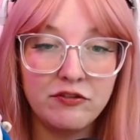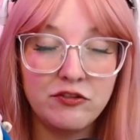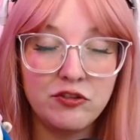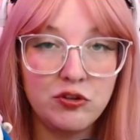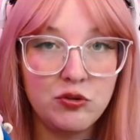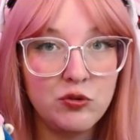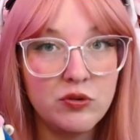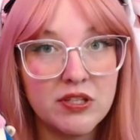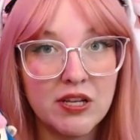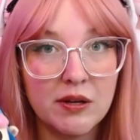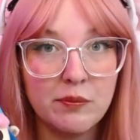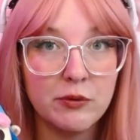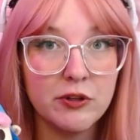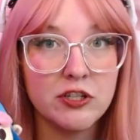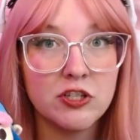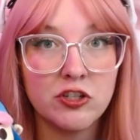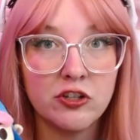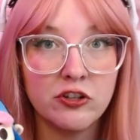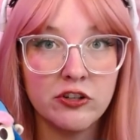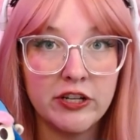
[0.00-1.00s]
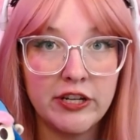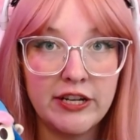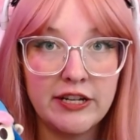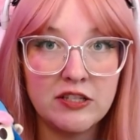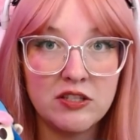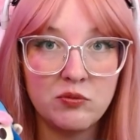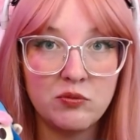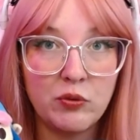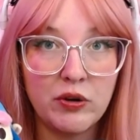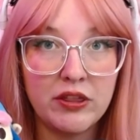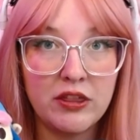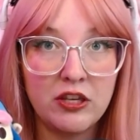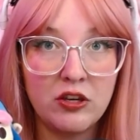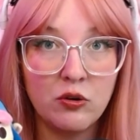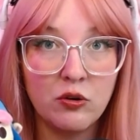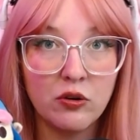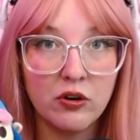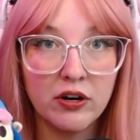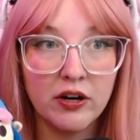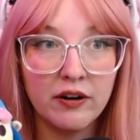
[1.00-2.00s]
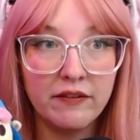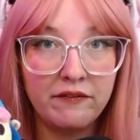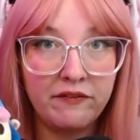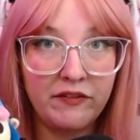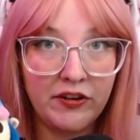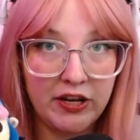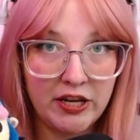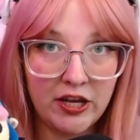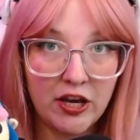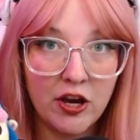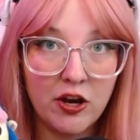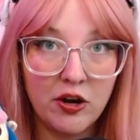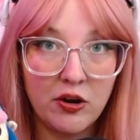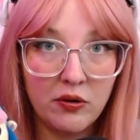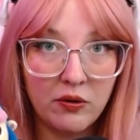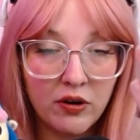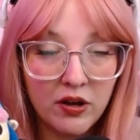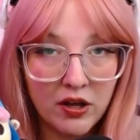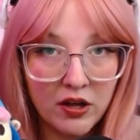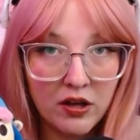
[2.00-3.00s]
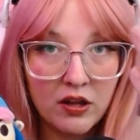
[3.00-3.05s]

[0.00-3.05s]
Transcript: two separate screens with your video